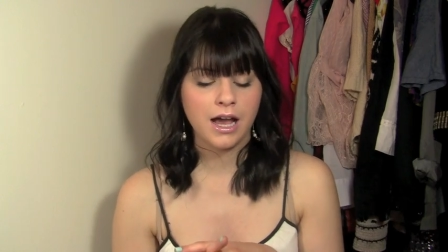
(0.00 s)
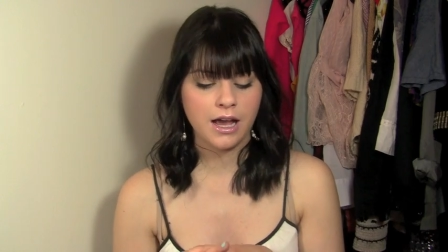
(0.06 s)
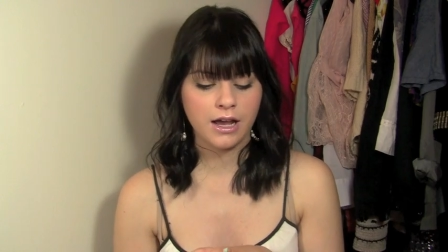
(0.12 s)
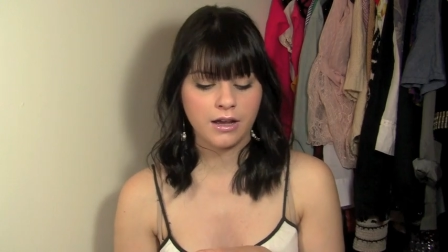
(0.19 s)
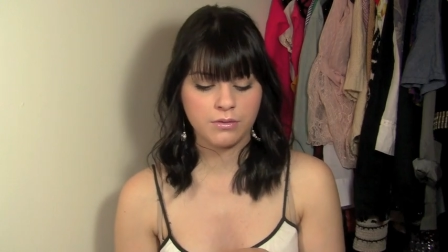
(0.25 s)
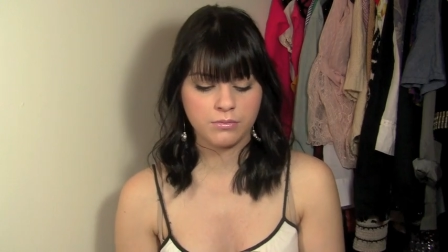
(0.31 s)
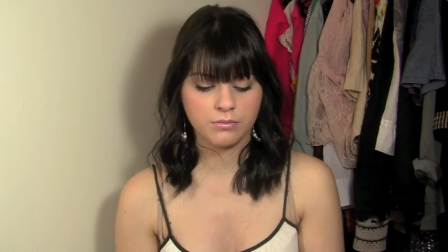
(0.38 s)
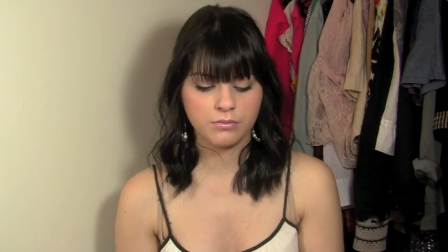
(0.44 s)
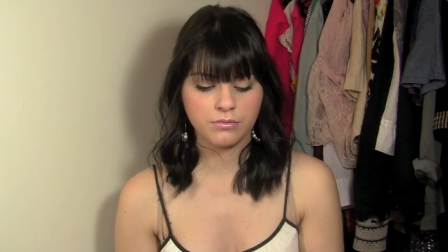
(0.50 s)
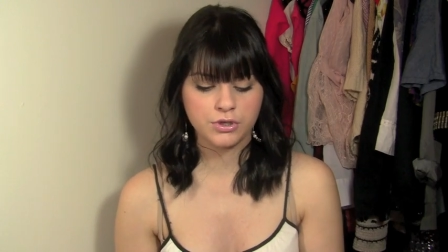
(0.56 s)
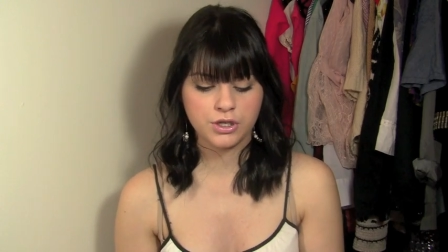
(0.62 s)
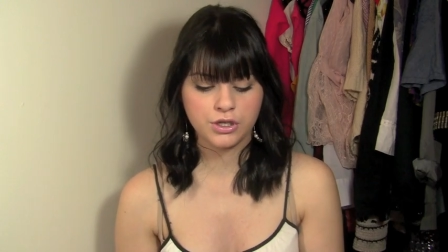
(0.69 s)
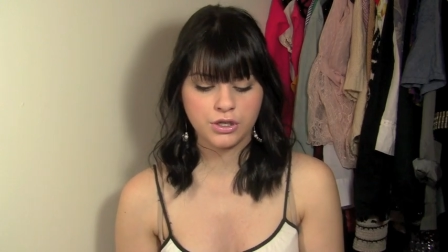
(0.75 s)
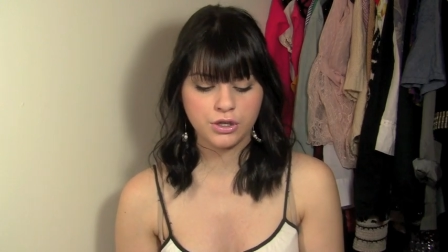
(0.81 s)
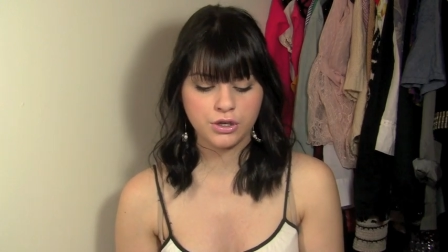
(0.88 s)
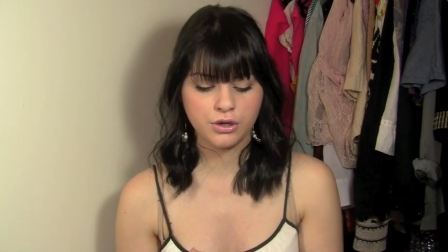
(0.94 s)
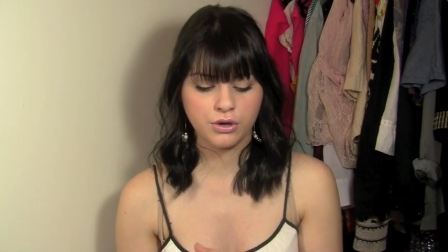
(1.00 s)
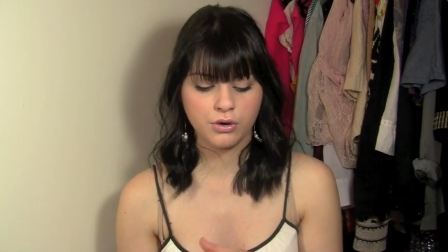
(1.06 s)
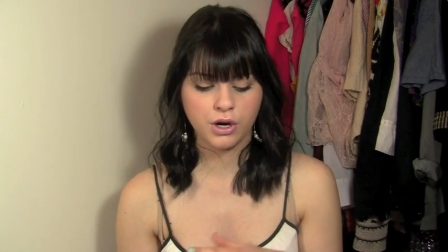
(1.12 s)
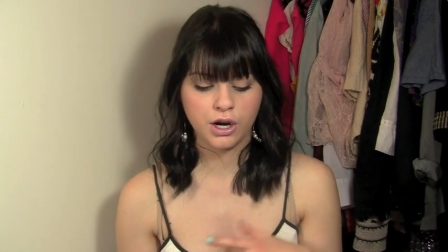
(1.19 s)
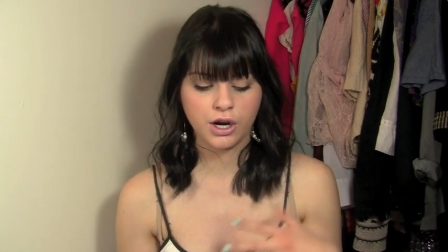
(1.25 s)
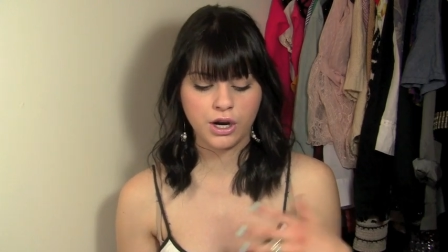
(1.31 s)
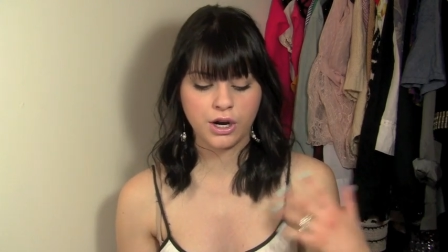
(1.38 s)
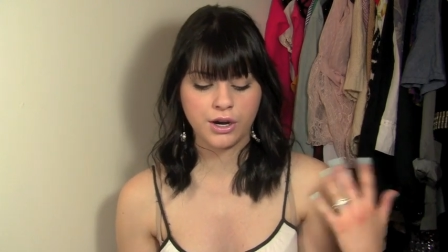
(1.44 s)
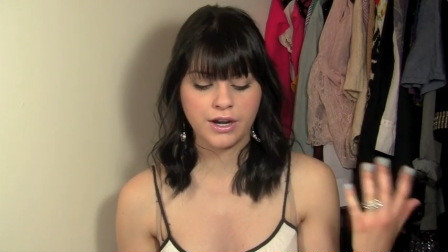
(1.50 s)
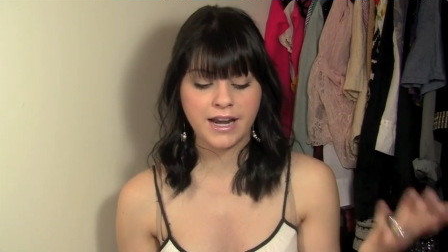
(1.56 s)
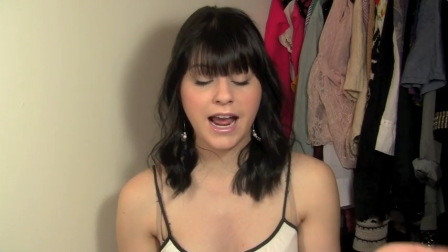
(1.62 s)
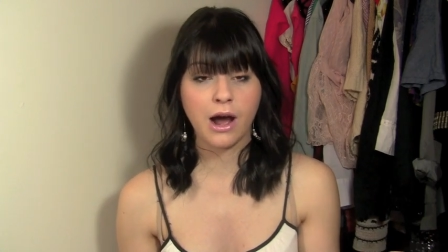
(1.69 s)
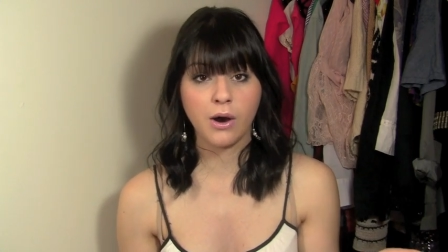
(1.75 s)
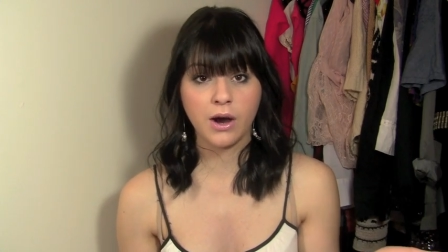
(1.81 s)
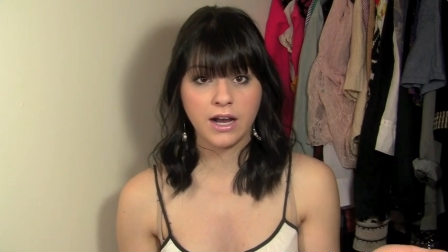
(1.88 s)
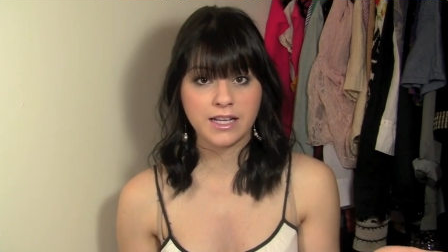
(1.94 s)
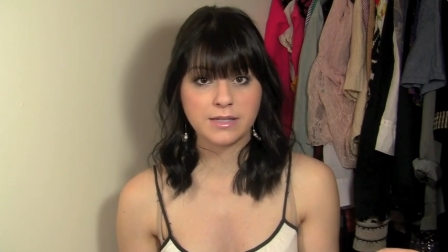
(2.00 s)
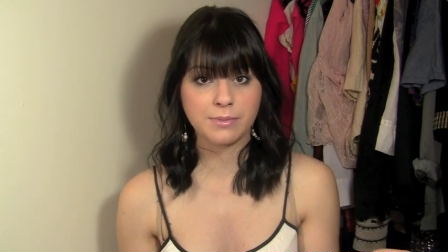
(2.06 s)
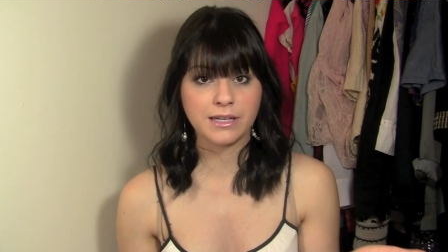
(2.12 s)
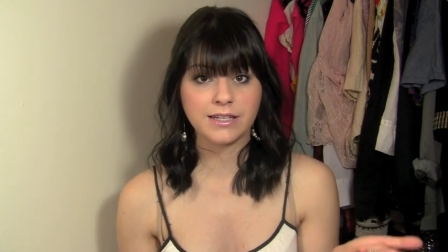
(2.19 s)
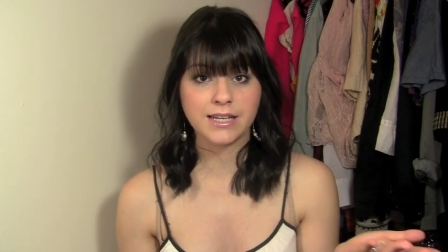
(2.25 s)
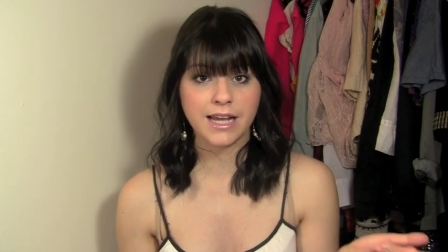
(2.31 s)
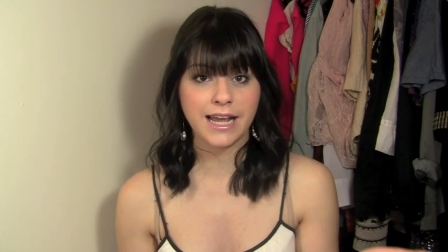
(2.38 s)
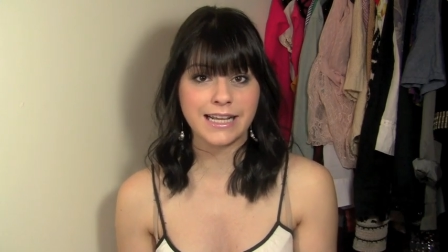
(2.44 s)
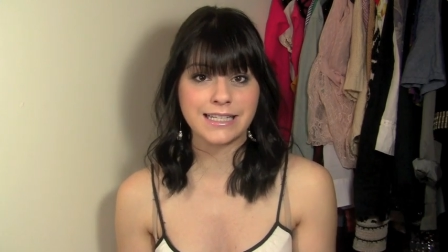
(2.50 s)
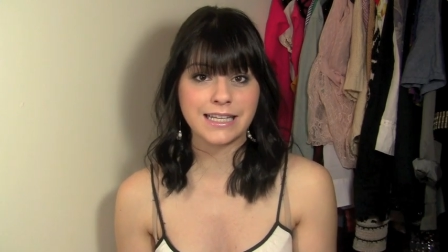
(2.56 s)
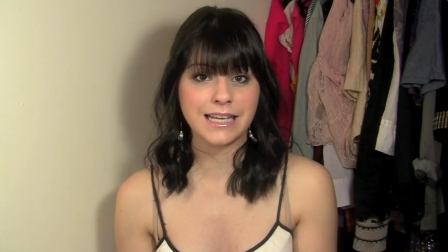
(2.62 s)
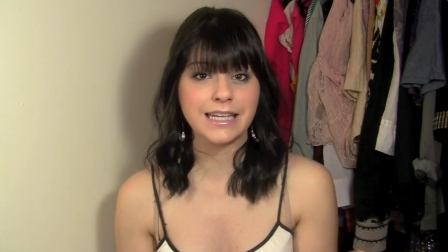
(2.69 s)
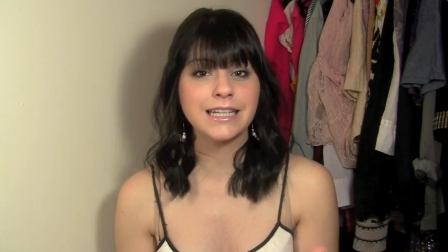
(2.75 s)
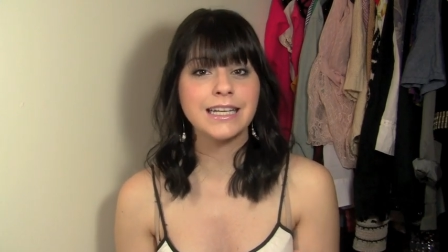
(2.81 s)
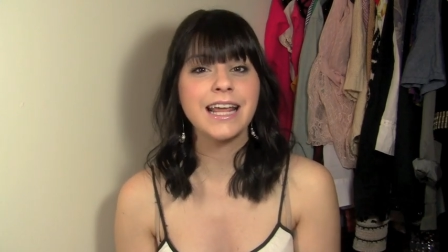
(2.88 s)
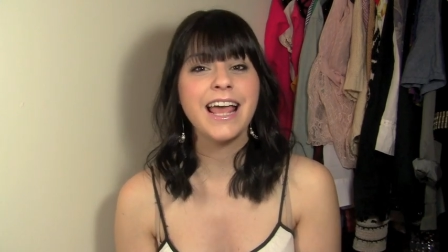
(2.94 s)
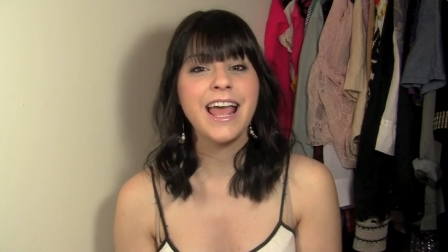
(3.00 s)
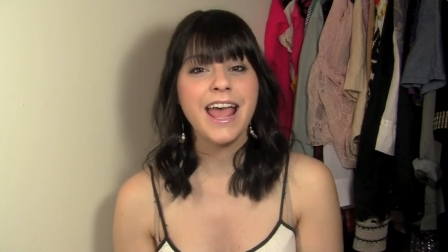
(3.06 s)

um, to her now husband Tyson,